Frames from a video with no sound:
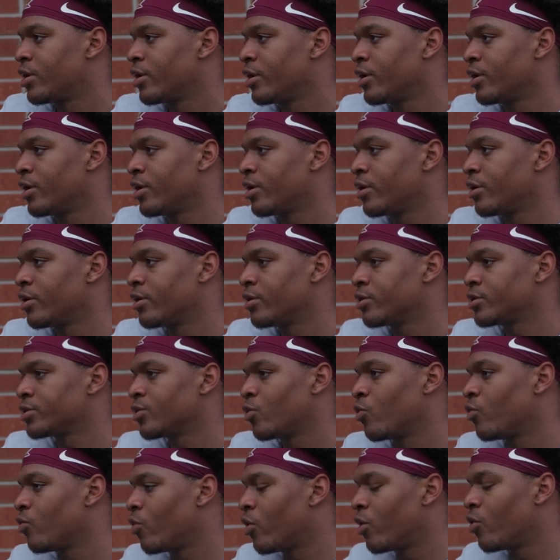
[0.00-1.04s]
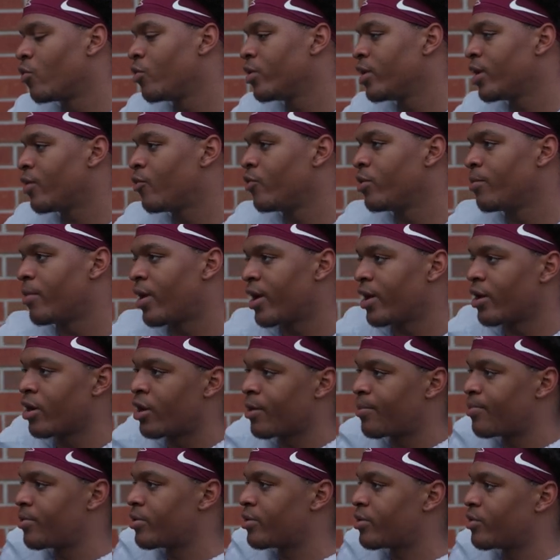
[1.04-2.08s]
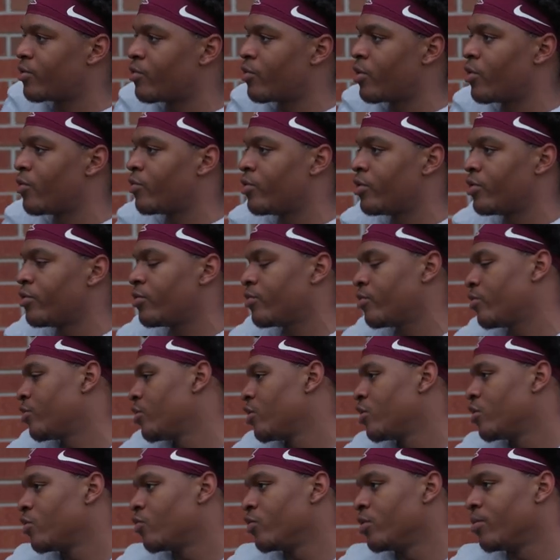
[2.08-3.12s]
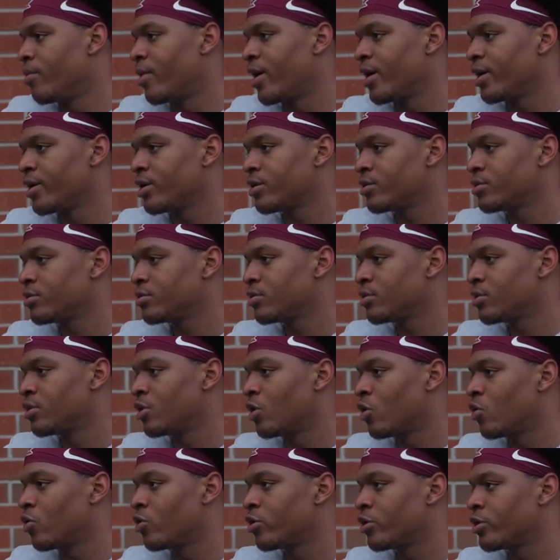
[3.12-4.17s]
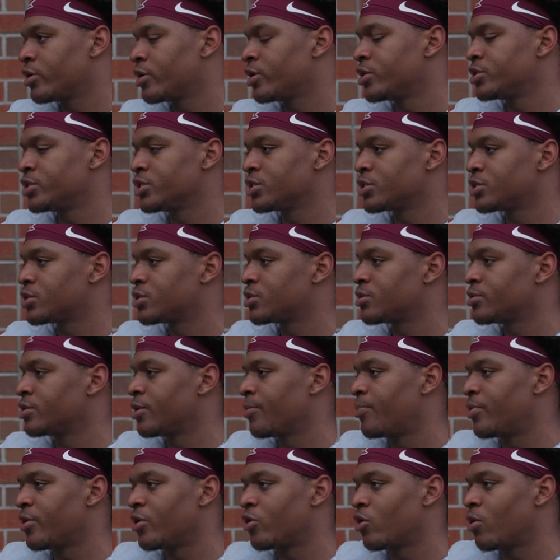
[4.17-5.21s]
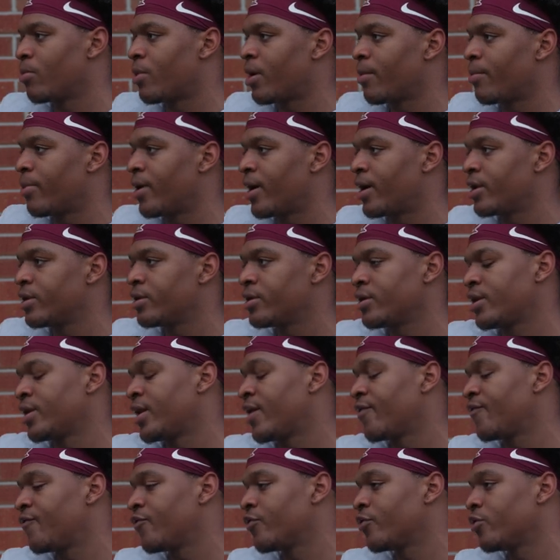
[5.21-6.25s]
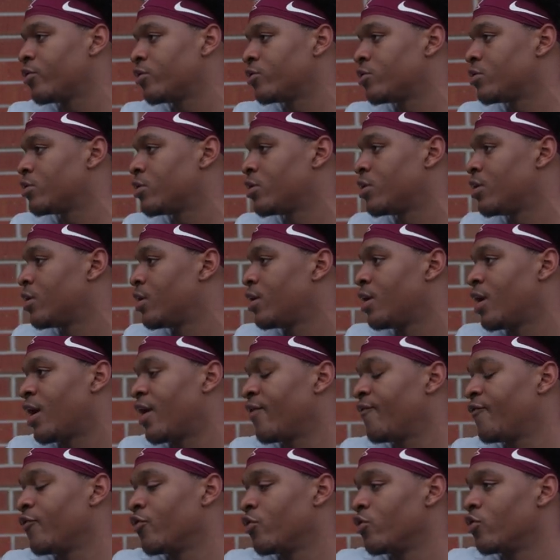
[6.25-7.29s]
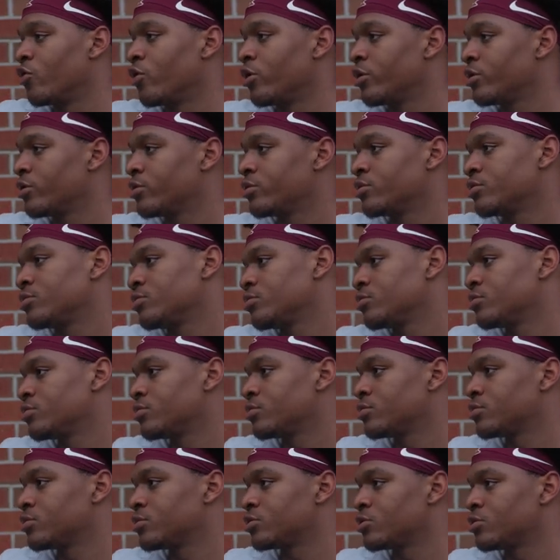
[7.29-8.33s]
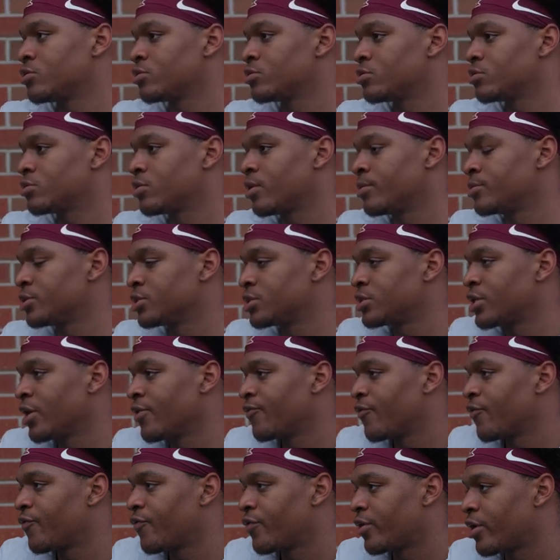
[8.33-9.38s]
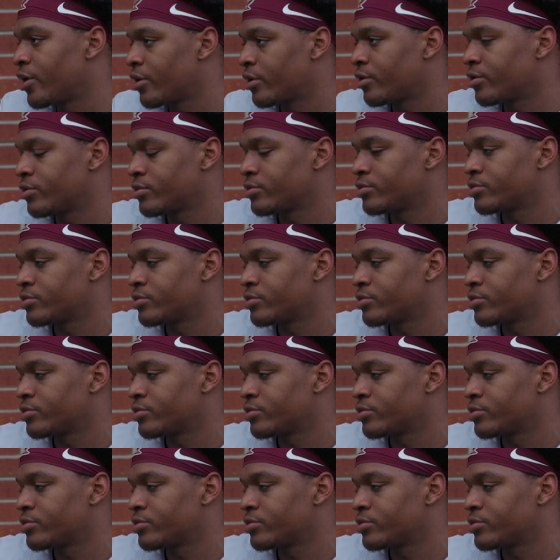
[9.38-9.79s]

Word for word: Uh, one week we might up it. One week we might lower. It just depending on my body, and I feel I feel great. So I'm just thankful for that.